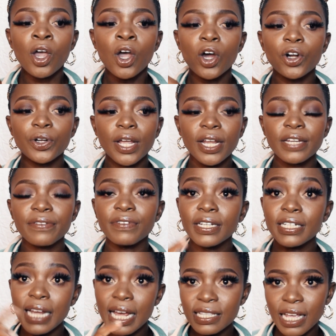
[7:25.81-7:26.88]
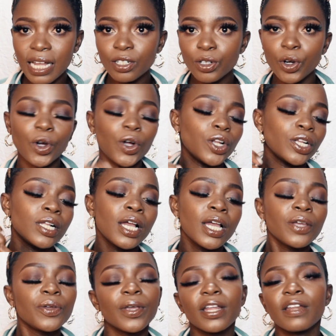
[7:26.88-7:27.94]
Or you can even, it has alcohol,
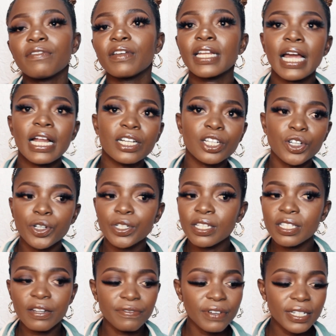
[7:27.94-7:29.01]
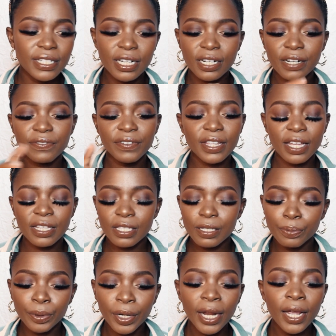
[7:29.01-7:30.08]
you can even carry your disinfectant and everything and
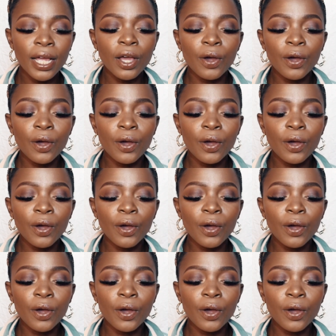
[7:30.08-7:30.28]
spray.